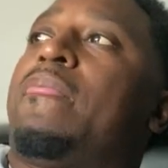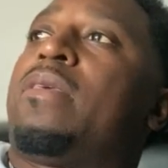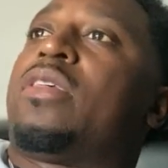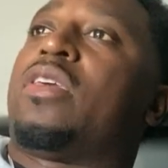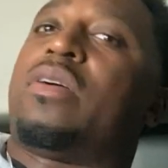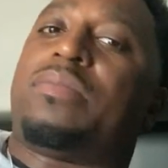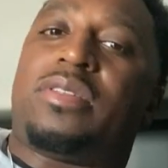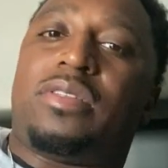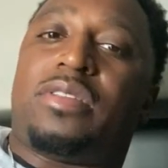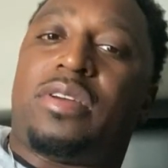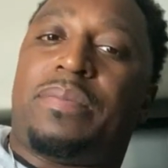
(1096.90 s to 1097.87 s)

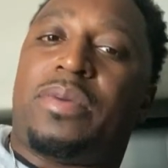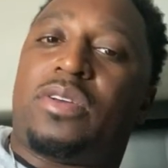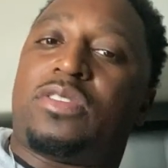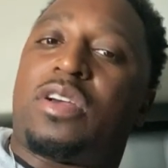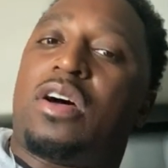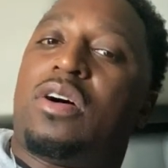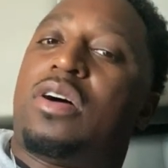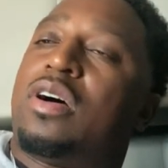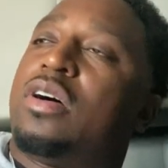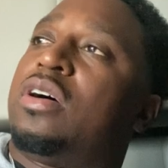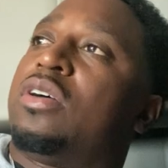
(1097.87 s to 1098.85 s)
Something else I
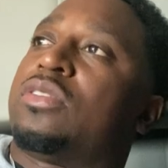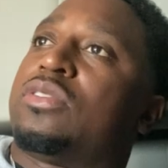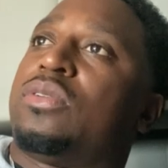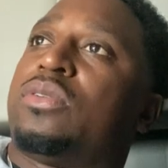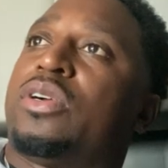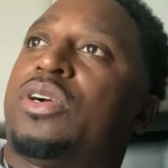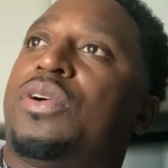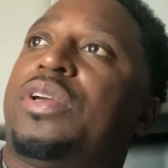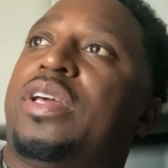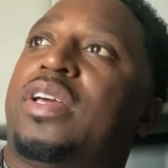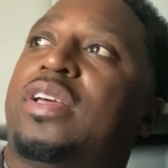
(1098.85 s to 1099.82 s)
also
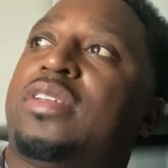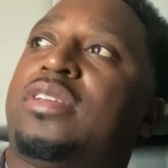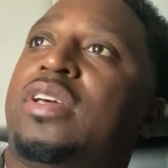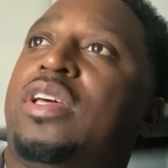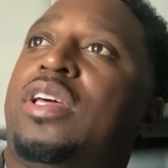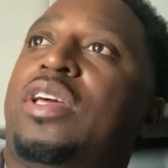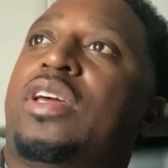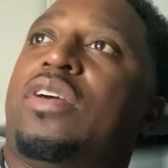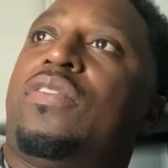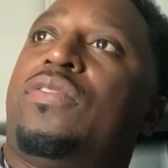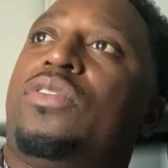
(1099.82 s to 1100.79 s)
learned is,
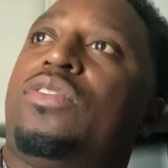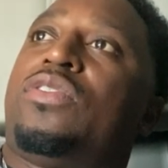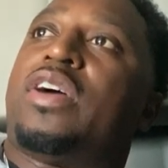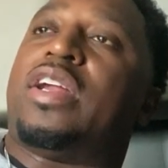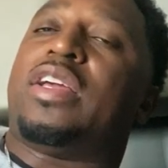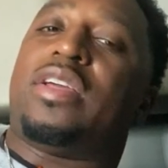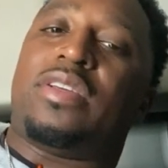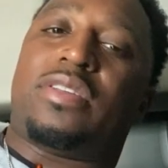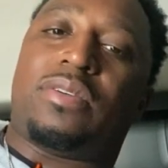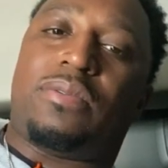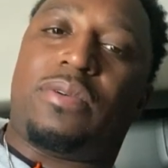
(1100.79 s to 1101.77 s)
if you're trying to get
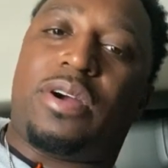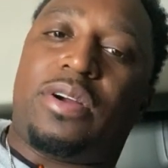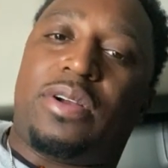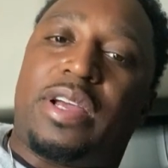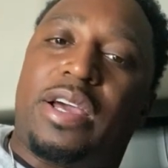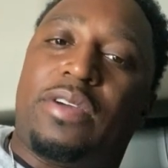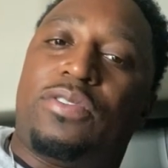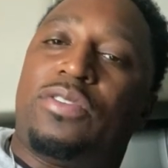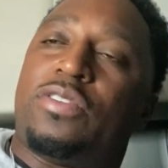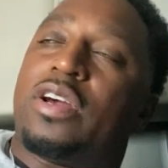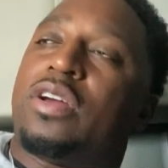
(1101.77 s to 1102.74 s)
somewhere in life,
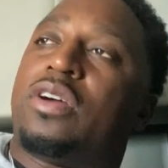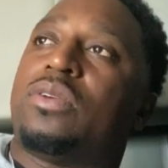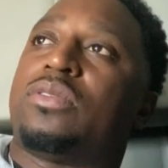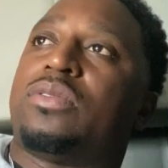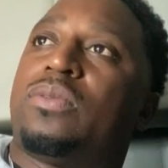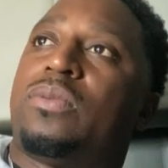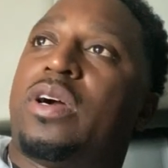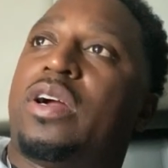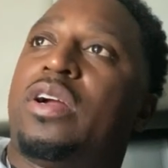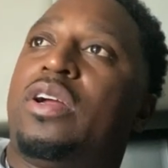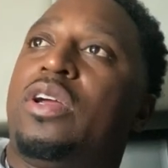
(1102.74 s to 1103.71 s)
you're trying to go
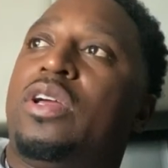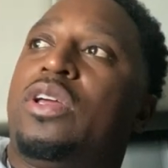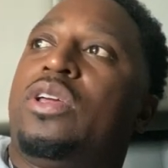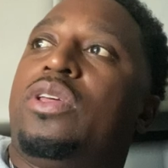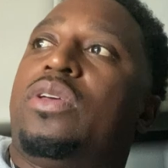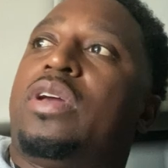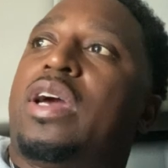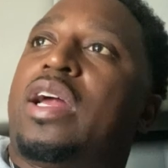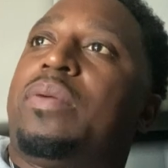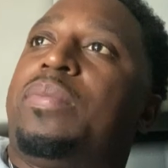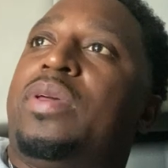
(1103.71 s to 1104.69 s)
somewhere, you
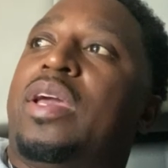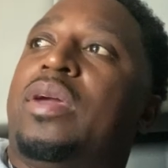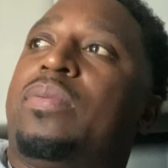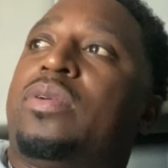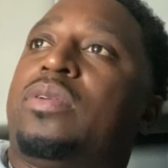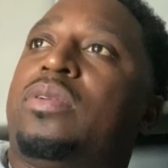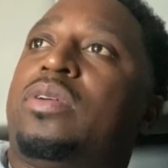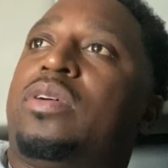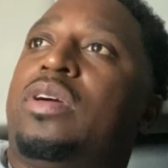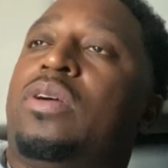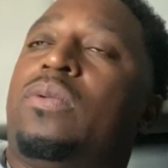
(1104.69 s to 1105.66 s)
got to be able
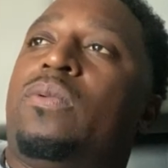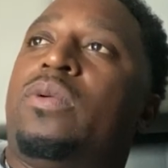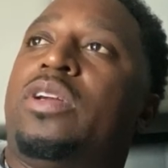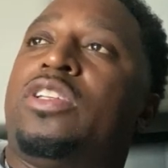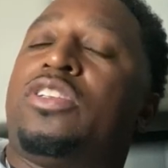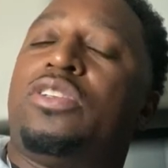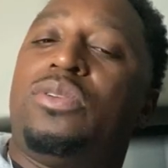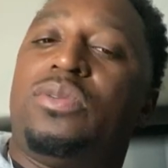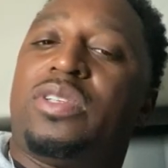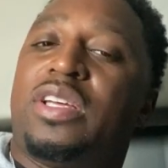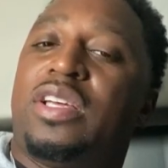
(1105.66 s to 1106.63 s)
and willing to
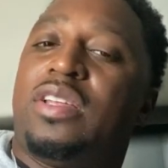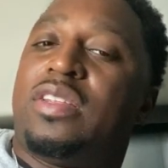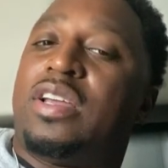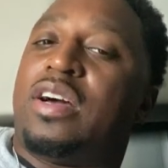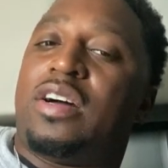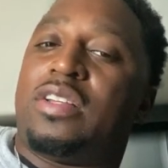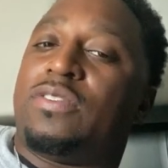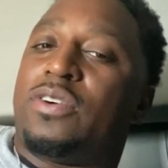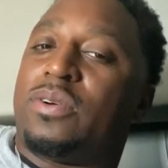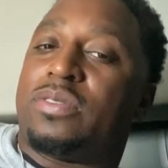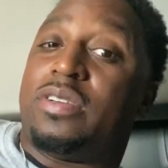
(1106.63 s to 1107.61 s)
do things that other
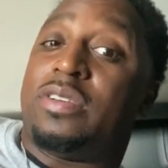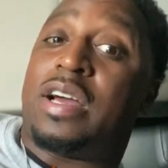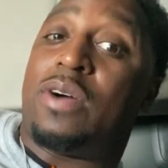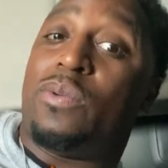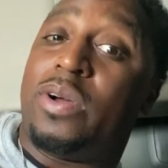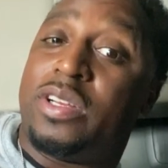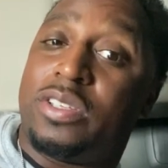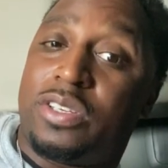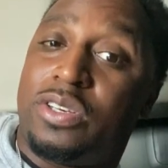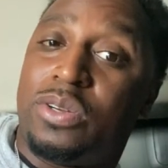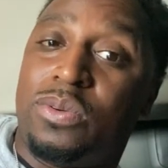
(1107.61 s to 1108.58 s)
folks are not willing
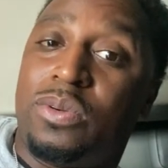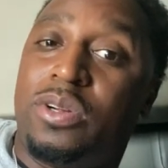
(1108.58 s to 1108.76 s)
to do.